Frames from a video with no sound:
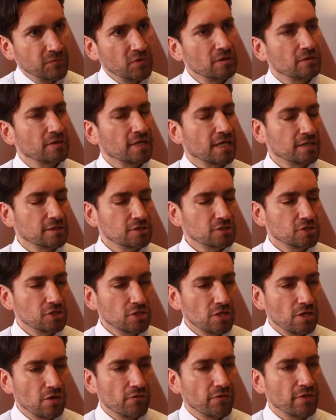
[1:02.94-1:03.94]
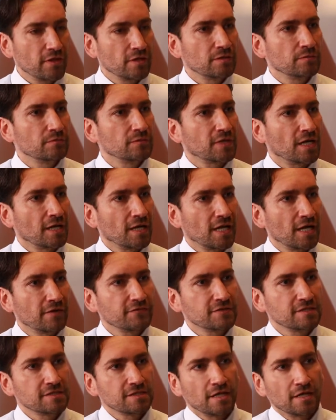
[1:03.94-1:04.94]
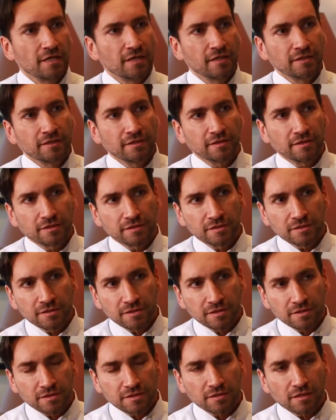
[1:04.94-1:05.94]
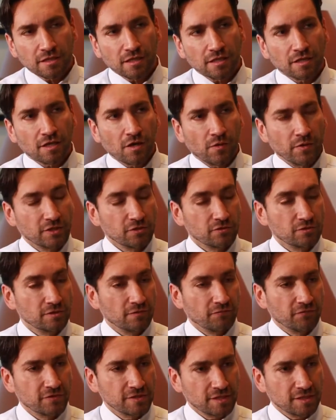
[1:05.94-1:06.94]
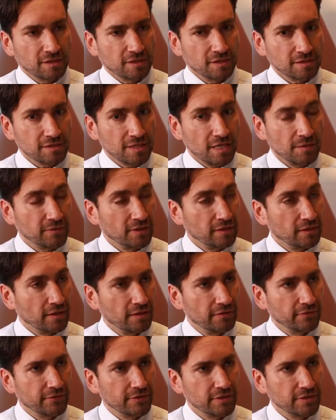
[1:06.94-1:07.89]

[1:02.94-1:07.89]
getting to know them, their lifestyle, and going through the physical exam, their health